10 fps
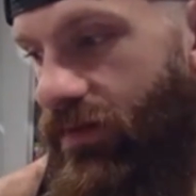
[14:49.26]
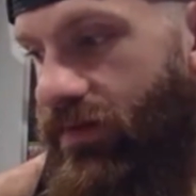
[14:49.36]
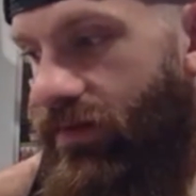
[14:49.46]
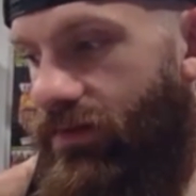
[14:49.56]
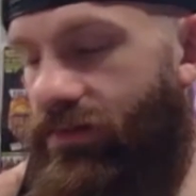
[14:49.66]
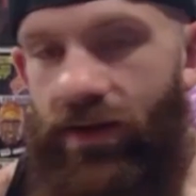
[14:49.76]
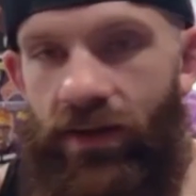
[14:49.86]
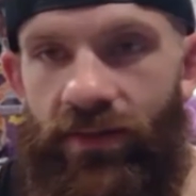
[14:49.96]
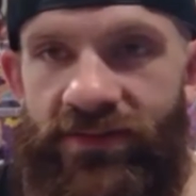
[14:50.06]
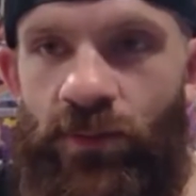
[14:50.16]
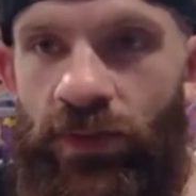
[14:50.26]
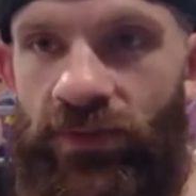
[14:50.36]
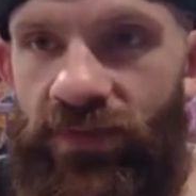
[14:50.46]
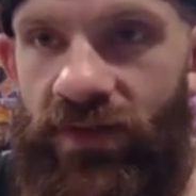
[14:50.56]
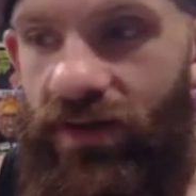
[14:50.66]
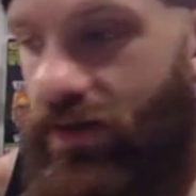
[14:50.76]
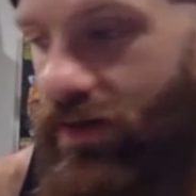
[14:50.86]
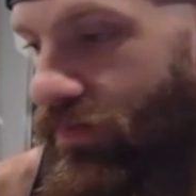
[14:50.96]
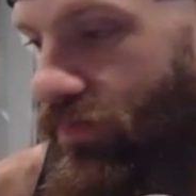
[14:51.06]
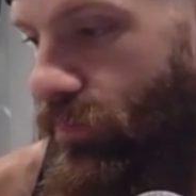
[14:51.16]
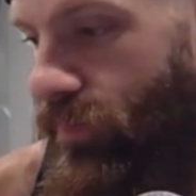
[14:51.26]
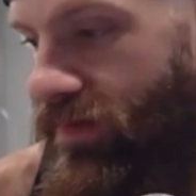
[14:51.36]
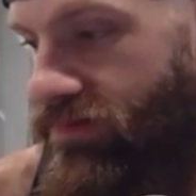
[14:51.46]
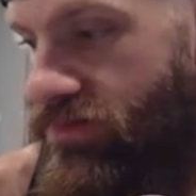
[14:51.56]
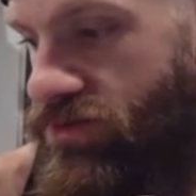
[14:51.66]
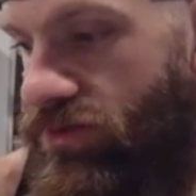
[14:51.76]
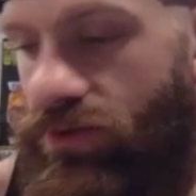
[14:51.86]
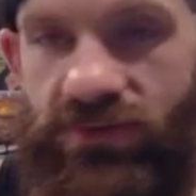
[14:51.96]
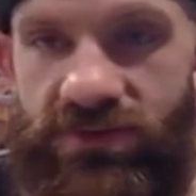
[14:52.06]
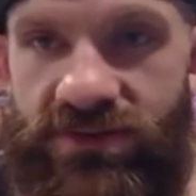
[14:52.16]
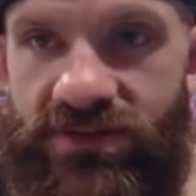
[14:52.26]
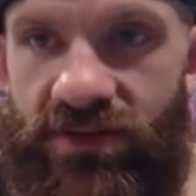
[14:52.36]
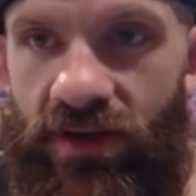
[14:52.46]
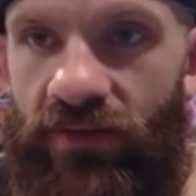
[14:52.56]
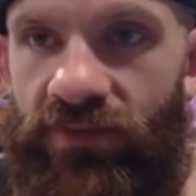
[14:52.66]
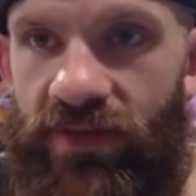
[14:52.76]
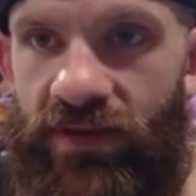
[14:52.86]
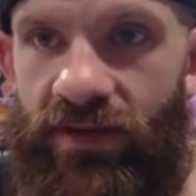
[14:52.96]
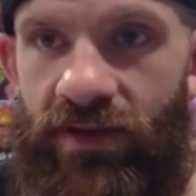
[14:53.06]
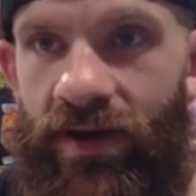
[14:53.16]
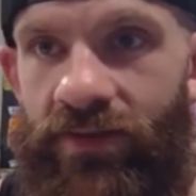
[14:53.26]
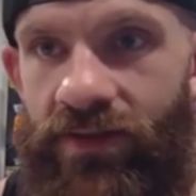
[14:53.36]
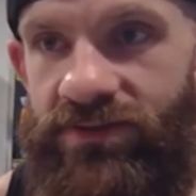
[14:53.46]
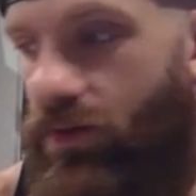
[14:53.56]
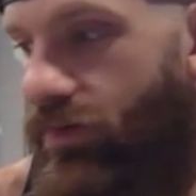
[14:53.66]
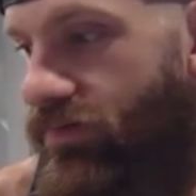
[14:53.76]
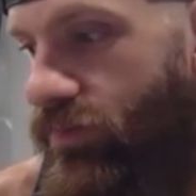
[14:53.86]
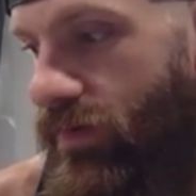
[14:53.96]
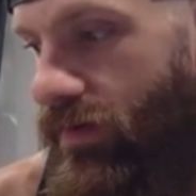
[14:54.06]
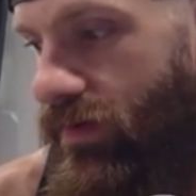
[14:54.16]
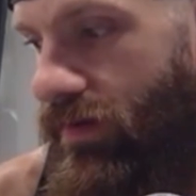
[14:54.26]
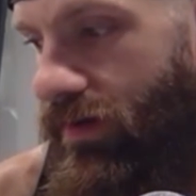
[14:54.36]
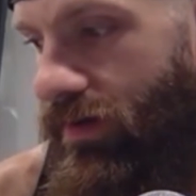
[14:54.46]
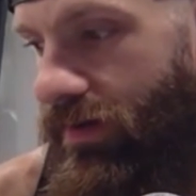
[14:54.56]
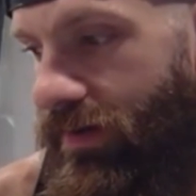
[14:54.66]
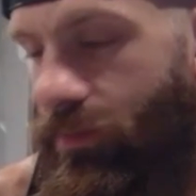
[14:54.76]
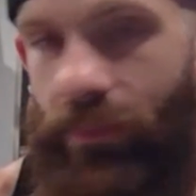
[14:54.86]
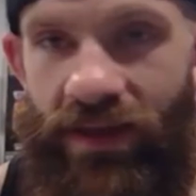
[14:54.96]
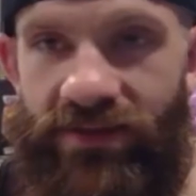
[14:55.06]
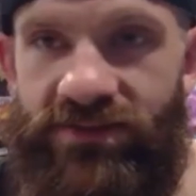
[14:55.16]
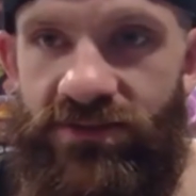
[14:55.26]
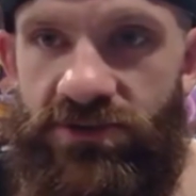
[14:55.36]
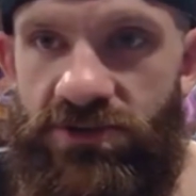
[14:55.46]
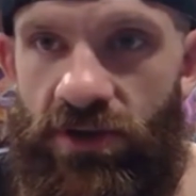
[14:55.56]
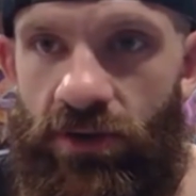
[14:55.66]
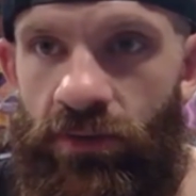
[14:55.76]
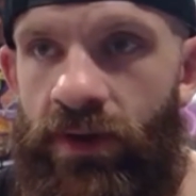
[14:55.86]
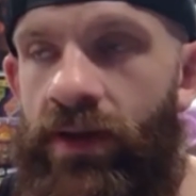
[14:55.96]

Yeah, that's one of the biggest shows of the year. I think it's going to be an amazing show.